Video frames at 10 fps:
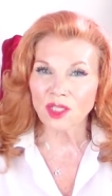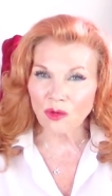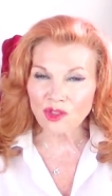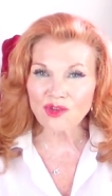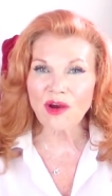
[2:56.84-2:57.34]

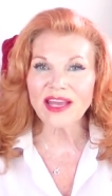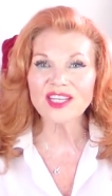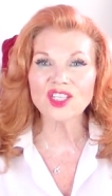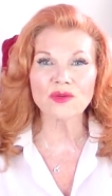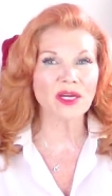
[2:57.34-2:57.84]
Don't try
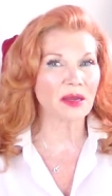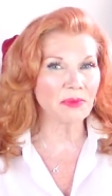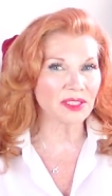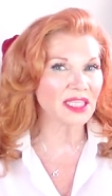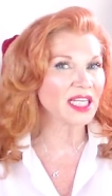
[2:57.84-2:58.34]
to do it
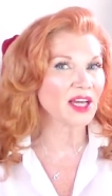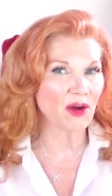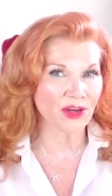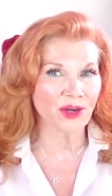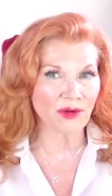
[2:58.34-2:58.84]
completely
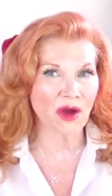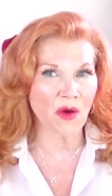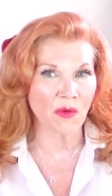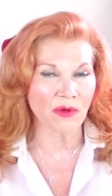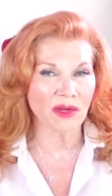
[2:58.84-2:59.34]
on your
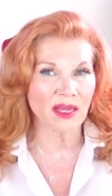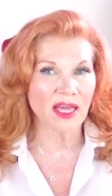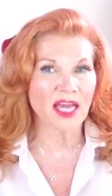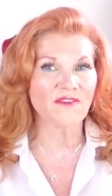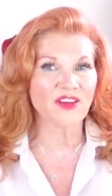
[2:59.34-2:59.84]
own
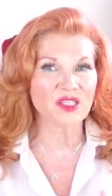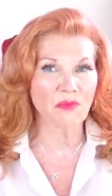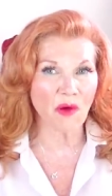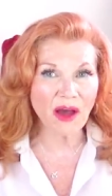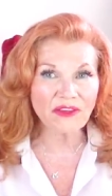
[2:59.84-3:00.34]
if
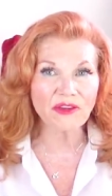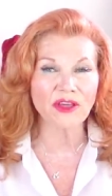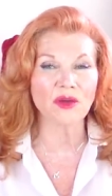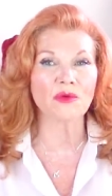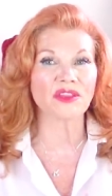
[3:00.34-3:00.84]
it's
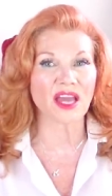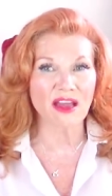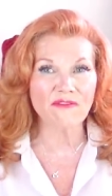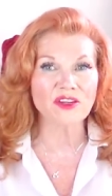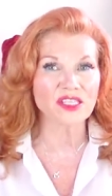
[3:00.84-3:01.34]
bothering you with
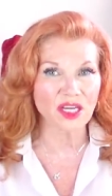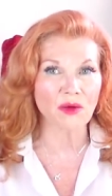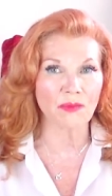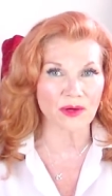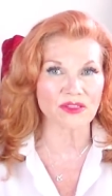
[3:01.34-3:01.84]
every
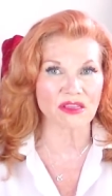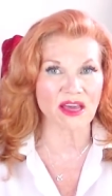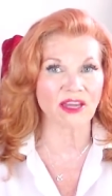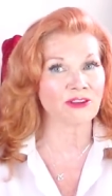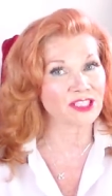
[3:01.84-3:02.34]
single
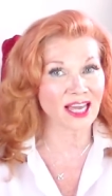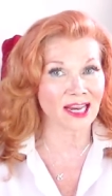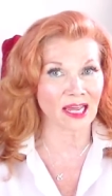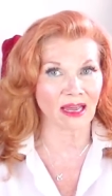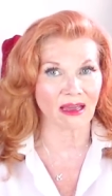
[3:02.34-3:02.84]
person that you're
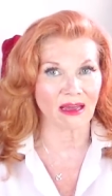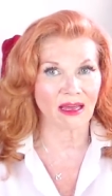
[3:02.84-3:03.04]
dating,